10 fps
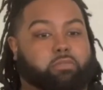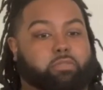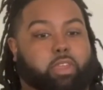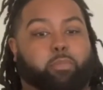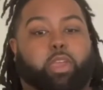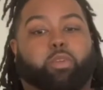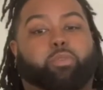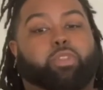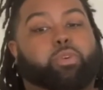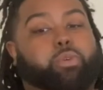Emmanuel
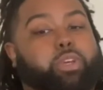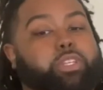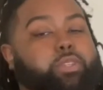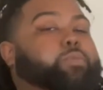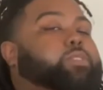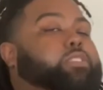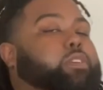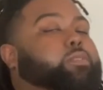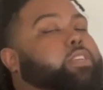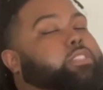Lewis, who is
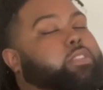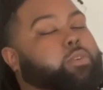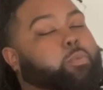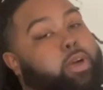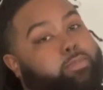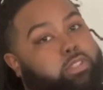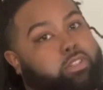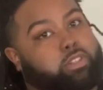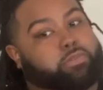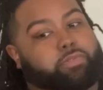known as Lil
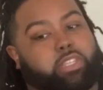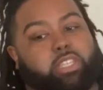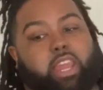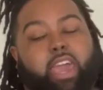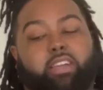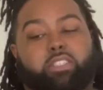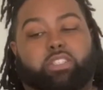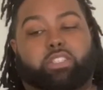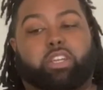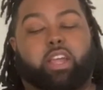Webster. He's an
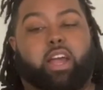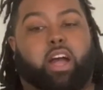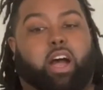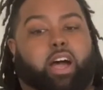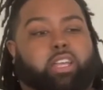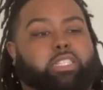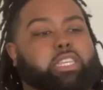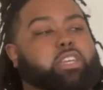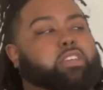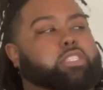actor.
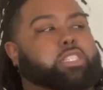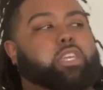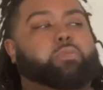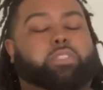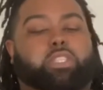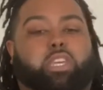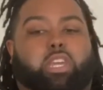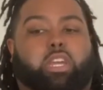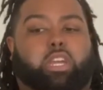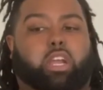TLC was
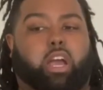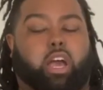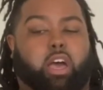there.